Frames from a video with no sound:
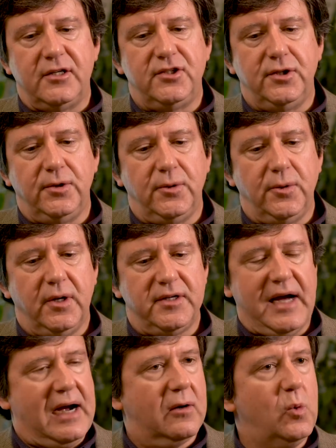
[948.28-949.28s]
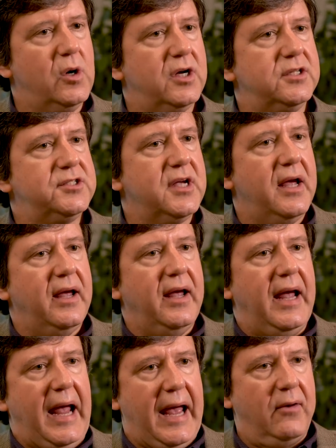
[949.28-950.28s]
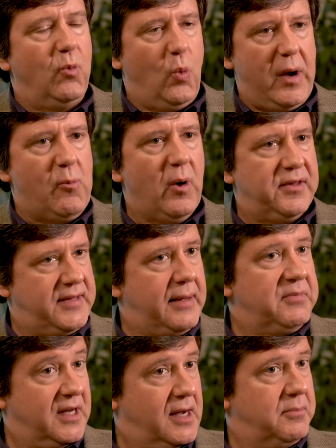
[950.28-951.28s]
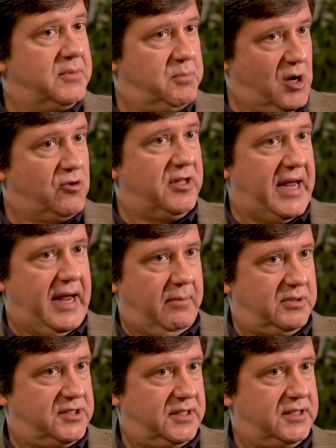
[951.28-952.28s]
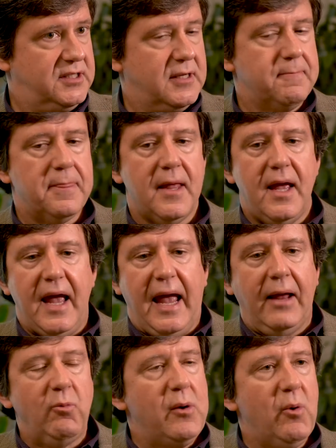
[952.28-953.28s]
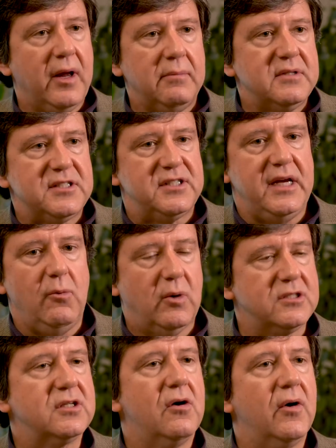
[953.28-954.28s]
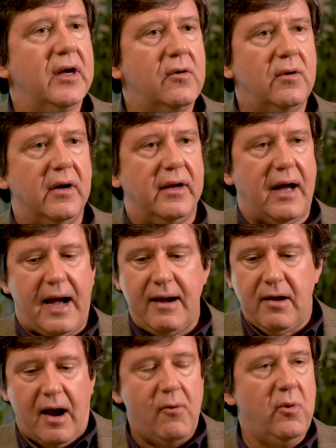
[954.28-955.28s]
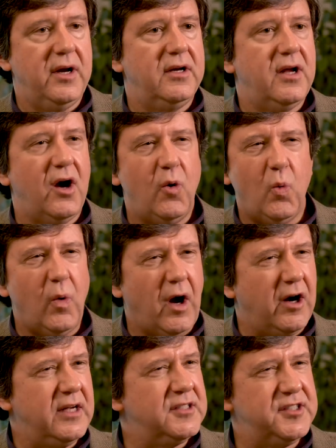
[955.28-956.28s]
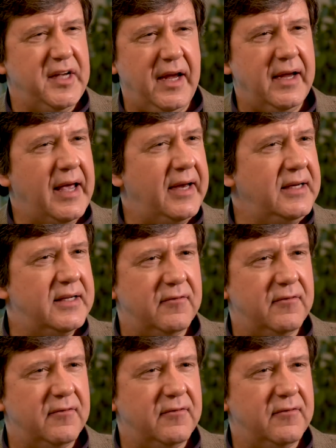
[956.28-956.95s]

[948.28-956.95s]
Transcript: to Dock Woods, and we want them to come to both campuses, and we want them to see what's going on. I want to know, are you seeing any